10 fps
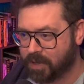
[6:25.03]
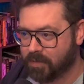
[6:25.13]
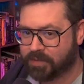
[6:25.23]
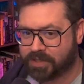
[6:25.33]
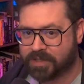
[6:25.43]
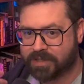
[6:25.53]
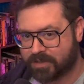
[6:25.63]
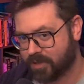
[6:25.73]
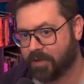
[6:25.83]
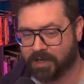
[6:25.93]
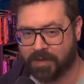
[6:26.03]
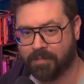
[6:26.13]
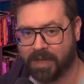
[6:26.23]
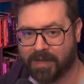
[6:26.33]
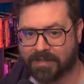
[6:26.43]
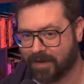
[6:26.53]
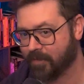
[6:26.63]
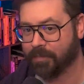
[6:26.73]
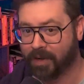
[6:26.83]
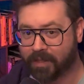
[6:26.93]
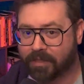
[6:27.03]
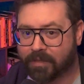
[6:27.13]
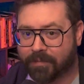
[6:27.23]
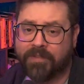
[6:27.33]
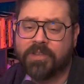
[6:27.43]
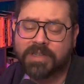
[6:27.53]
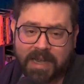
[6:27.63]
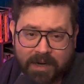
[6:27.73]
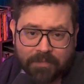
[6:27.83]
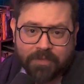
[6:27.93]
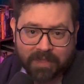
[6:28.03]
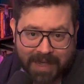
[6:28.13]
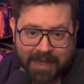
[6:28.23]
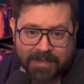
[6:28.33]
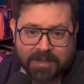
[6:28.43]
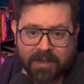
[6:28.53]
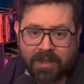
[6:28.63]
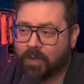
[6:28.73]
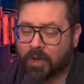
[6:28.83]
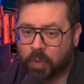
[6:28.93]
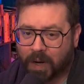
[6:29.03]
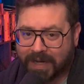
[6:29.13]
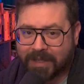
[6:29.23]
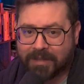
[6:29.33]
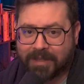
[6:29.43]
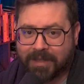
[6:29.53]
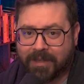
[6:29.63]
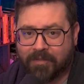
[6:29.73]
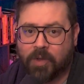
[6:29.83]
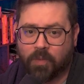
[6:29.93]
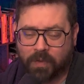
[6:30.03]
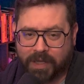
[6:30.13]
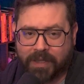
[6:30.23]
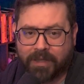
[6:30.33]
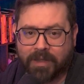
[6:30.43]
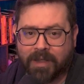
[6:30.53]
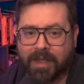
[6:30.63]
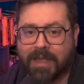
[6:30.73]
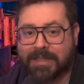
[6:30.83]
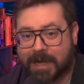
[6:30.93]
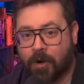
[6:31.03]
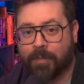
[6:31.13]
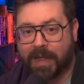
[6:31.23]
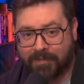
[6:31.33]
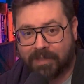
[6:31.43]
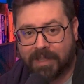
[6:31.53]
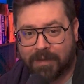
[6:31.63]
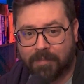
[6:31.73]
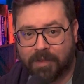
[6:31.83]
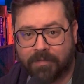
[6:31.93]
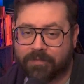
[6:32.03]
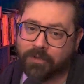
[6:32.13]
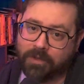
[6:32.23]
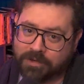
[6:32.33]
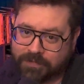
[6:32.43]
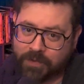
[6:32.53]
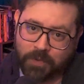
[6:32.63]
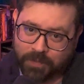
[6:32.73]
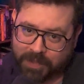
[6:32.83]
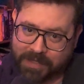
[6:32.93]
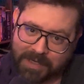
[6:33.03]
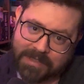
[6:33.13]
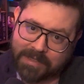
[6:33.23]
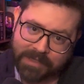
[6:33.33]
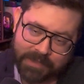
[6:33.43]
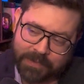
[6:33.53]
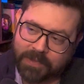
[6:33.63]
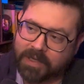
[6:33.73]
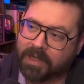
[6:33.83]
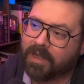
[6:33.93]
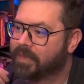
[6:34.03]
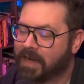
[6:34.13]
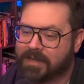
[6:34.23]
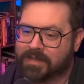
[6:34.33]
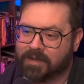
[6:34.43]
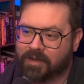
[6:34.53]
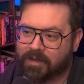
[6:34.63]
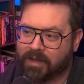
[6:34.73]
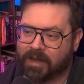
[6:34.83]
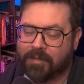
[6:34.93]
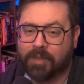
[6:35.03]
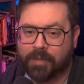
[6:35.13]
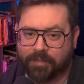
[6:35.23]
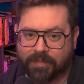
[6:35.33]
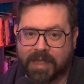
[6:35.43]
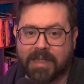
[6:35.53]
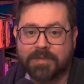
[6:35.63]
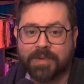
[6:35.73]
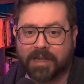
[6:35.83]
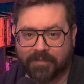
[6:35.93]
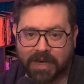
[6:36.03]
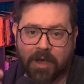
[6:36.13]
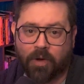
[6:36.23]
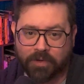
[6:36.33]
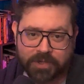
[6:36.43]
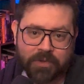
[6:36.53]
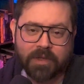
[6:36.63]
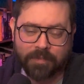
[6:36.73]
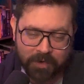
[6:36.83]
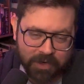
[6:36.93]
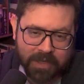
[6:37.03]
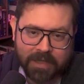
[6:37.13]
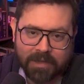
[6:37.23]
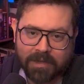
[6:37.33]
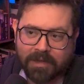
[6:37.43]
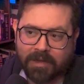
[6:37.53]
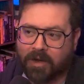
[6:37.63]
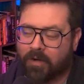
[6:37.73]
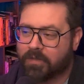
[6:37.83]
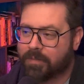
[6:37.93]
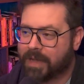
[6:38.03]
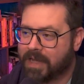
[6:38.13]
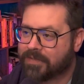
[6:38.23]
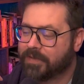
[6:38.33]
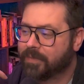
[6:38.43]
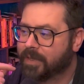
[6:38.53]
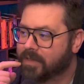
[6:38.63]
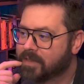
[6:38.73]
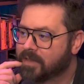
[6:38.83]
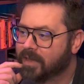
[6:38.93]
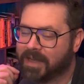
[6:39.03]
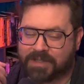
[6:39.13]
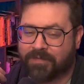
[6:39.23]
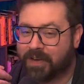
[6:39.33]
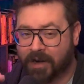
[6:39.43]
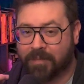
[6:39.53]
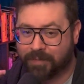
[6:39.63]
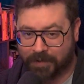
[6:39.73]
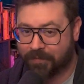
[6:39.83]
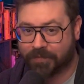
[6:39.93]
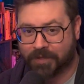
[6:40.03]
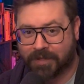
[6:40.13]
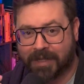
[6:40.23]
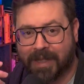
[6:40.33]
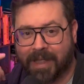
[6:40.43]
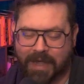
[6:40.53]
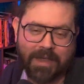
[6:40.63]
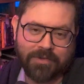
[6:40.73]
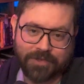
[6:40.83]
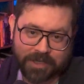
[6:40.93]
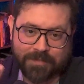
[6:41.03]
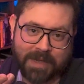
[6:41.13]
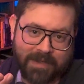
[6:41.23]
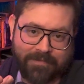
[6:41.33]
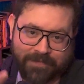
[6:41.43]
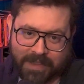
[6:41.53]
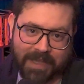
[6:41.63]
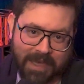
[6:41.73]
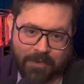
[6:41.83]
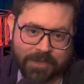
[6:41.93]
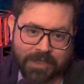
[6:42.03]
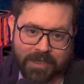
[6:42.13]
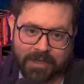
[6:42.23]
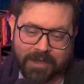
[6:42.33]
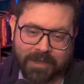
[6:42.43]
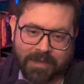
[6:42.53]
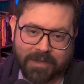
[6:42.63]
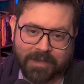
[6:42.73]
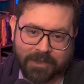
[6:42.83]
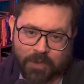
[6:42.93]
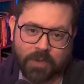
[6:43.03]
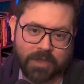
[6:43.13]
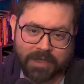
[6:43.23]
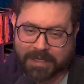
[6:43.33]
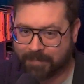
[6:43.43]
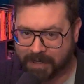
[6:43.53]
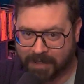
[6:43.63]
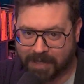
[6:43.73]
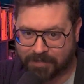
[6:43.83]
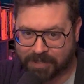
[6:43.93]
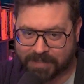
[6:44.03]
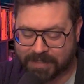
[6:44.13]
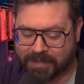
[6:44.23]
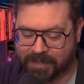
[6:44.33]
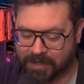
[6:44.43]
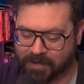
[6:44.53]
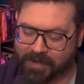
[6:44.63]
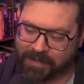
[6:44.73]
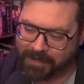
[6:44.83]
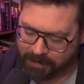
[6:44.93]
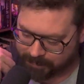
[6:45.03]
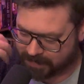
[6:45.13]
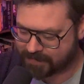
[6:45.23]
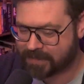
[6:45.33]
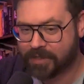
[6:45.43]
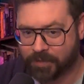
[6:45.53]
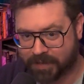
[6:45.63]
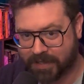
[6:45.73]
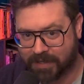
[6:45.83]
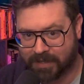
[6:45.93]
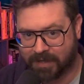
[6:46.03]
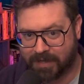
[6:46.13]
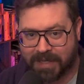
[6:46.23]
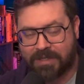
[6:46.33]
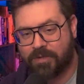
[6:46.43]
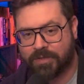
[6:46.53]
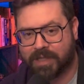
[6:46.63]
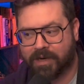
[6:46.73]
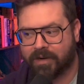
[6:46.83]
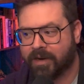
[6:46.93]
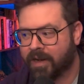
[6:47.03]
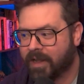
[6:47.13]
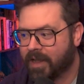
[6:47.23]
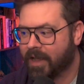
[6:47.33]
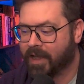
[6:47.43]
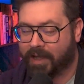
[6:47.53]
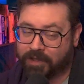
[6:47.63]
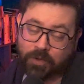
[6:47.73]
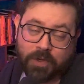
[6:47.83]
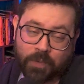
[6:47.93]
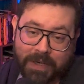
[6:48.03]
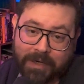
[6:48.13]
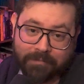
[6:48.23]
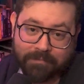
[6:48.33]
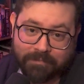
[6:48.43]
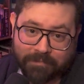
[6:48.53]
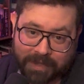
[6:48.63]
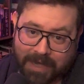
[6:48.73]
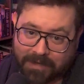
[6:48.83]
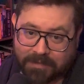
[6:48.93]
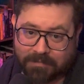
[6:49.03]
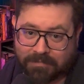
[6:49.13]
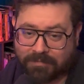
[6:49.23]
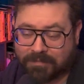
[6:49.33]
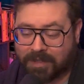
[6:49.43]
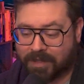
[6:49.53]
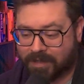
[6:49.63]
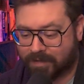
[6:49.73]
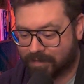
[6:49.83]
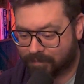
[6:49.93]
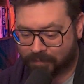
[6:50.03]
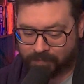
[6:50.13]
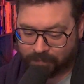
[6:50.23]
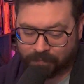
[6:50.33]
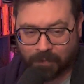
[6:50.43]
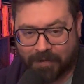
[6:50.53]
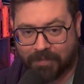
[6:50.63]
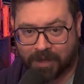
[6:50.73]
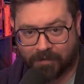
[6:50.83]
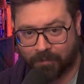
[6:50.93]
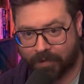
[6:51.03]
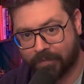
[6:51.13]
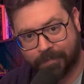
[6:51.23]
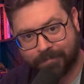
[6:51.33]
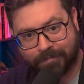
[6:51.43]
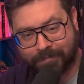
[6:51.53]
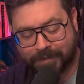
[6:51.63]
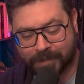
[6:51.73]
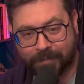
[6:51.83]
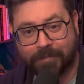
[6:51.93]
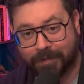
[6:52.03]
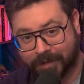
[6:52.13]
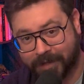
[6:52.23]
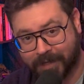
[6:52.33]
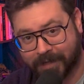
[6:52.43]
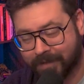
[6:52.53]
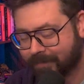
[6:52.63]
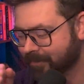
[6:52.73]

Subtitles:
posts to your inbox every month. But if you sign up for that, we're quietly giving away a tower pamphlet emblem for those of you who play Destiny 2. That is an emblem that has been given out to the community over the past few months. It's very beautiful. And just by filling out your email address in there and allowing me to send you an e-newsletter, you could win that. I'm raffling off one of them. So good luck.